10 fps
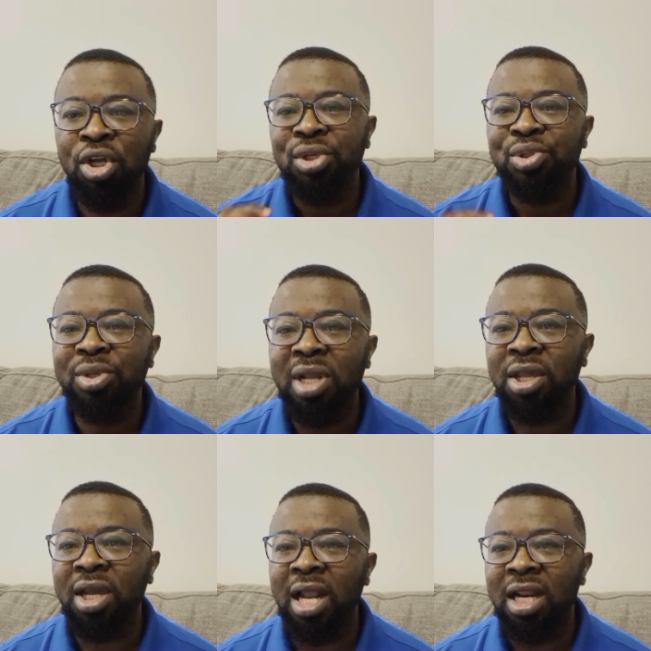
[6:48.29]
so that you
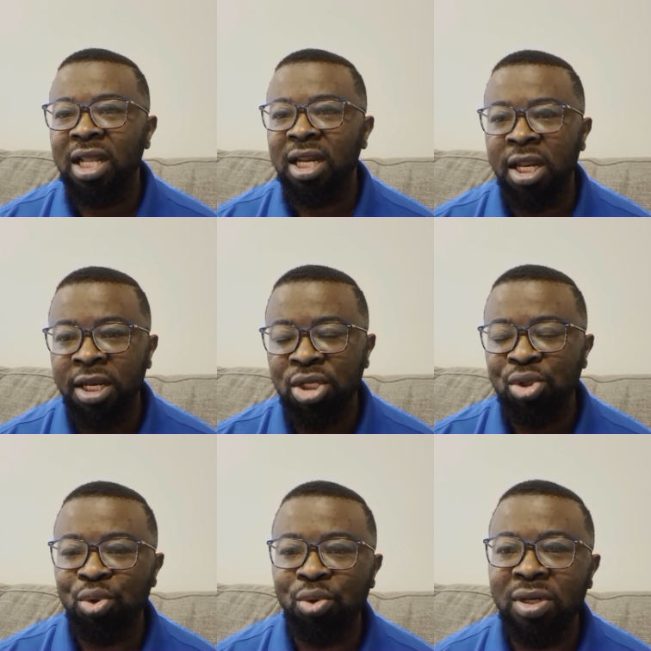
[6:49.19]
can let lenders
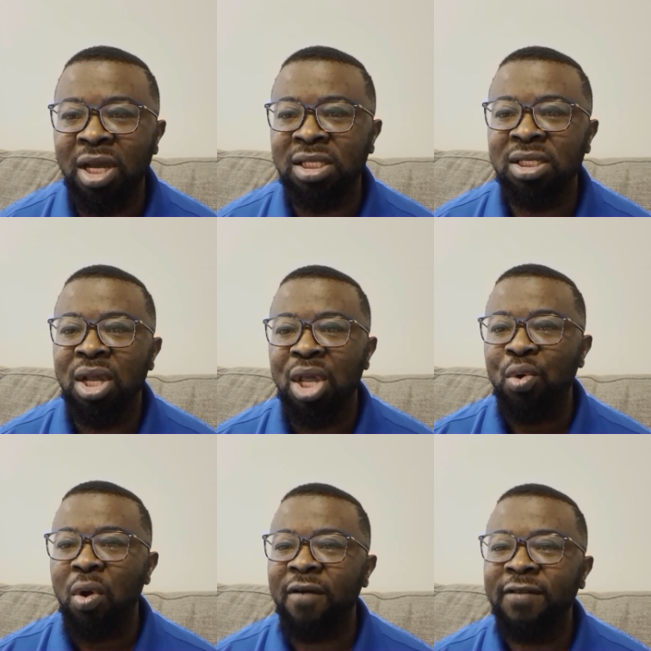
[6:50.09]
know that you
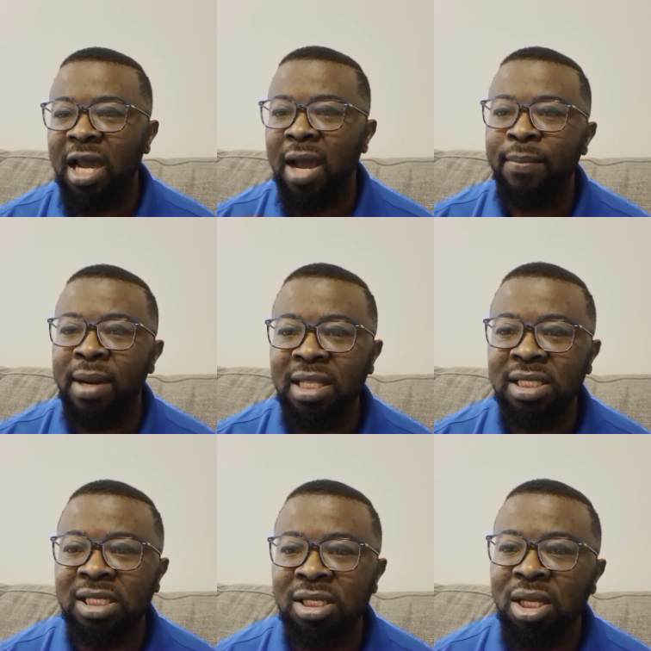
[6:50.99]
have the
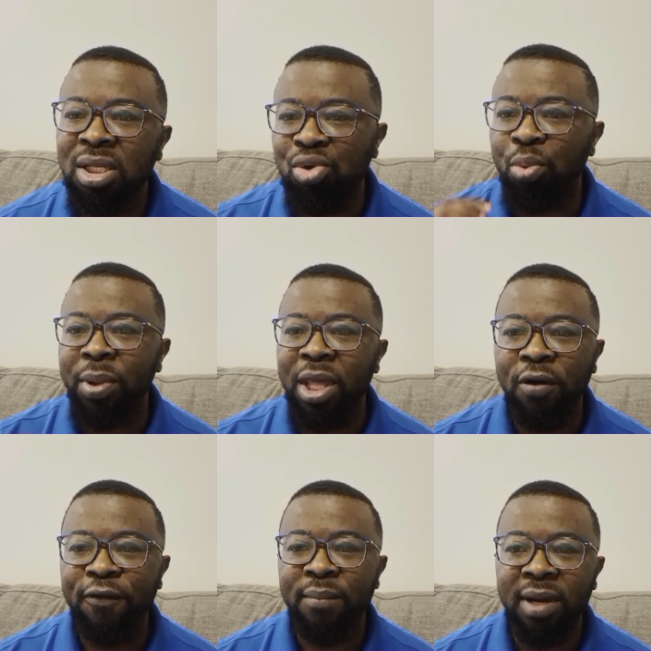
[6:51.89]
ability to pay
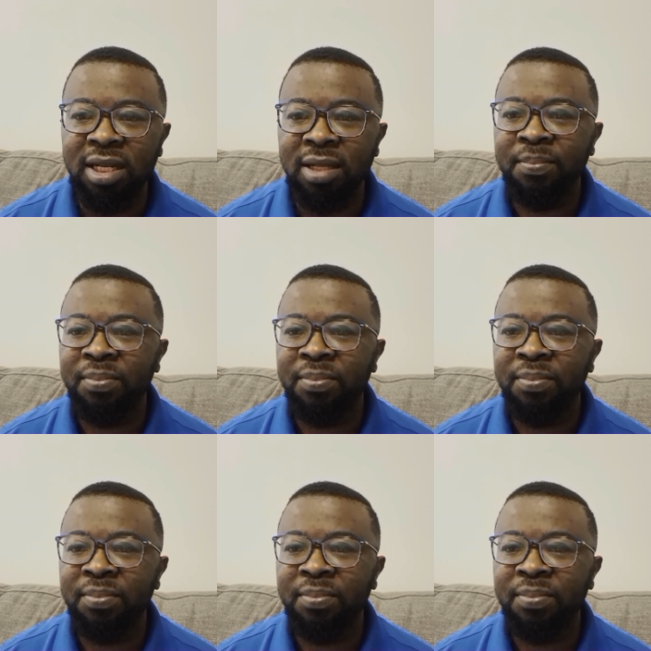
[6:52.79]
off money